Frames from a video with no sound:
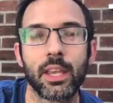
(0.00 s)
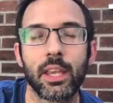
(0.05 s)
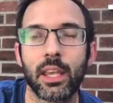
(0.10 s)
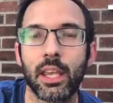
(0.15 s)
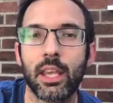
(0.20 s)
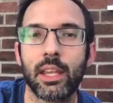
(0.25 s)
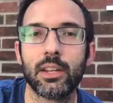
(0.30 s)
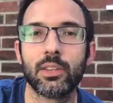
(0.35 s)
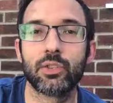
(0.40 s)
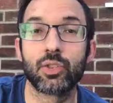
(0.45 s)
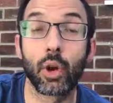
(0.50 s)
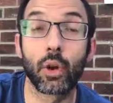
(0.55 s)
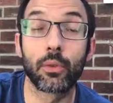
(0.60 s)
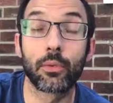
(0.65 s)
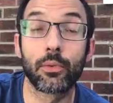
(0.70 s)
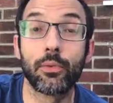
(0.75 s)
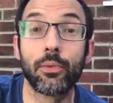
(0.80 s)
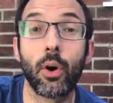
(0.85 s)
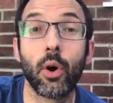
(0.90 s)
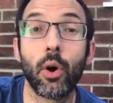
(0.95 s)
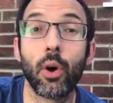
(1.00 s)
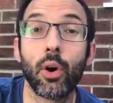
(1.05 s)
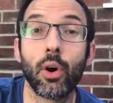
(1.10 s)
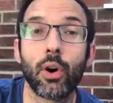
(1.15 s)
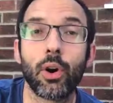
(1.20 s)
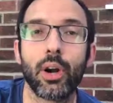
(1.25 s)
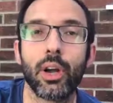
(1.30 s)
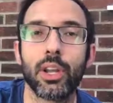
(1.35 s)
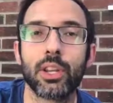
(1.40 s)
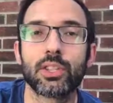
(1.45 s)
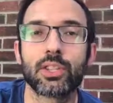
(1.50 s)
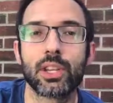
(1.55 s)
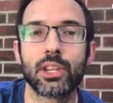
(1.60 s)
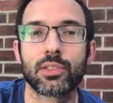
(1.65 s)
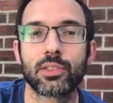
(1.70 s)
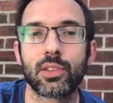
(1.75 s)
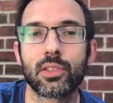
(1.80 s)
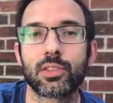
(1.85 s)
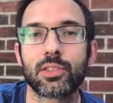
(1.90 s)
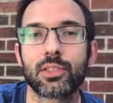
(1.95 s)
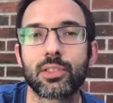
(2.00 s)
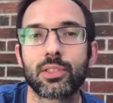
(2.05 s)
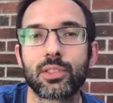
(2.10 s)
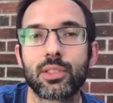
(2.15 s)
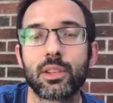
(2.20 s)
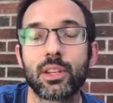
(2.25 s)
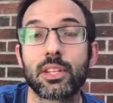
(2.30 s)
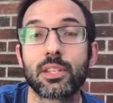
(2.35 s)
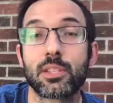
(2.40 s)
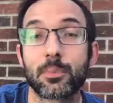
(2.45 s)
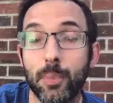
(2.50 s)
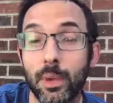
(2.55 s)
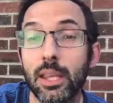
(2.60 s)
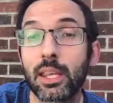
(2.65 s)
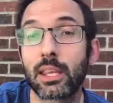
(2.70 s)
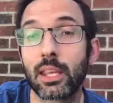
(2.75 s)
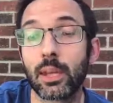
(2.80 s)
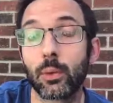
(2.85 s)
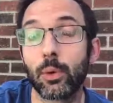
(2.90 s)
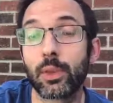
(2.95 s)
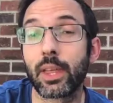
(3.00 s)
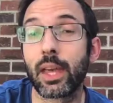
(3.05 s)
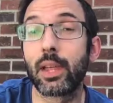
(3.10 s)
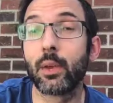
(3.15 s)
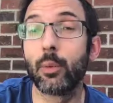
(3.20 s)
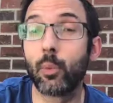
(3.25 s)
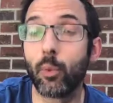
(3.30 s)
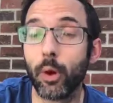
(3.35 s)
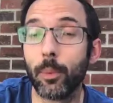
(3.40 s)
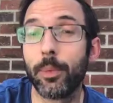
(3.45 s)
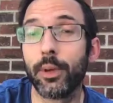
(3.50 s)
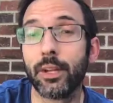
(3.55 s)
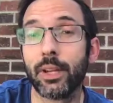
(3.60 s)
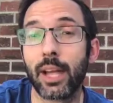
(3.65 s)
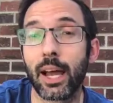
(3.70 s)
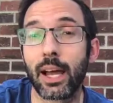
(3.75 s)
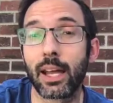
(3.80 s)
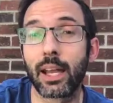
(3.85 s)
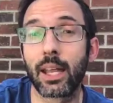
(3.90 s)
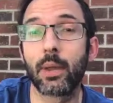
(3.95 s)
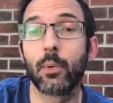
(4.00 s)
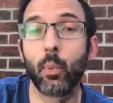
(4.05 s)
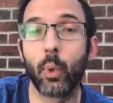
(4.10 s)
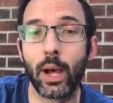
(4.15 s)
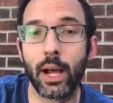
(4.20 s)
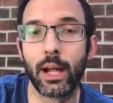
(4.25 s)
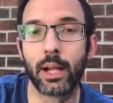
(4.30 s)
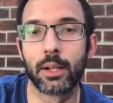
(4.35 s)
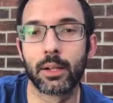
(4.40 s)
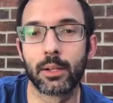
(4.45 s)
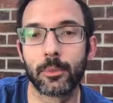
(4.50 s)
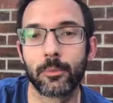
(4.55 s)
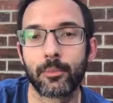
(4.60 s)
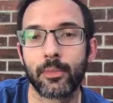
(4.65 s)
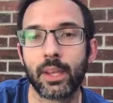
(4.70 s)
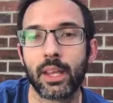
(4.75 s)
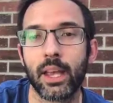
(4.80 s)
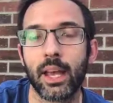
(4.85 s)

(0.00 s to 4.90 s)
In John 4, Jesus is speaking with a woman at a well,